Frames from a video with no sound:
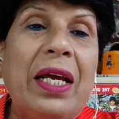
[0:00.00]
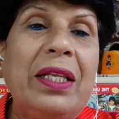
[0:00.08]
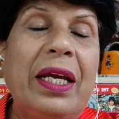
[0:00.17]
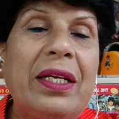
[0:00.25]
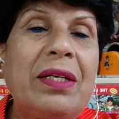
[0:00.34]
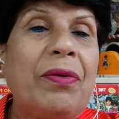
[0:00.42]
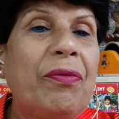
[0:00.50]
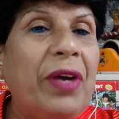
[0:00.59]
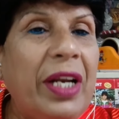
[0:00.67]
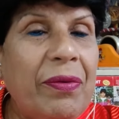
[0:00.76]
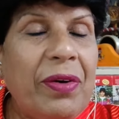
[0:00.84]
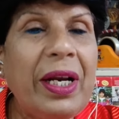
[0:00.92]
that
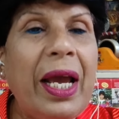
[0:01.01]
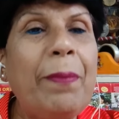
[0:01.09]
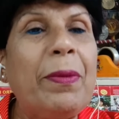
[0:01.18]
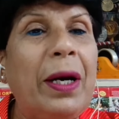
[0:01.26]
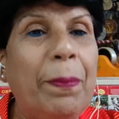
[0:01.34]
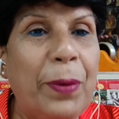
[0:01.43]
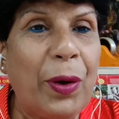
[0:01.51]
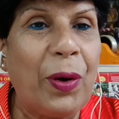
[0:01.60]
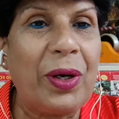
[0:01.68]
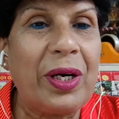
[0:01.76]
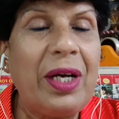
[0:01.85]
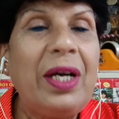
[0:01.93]
whenever I am abroad,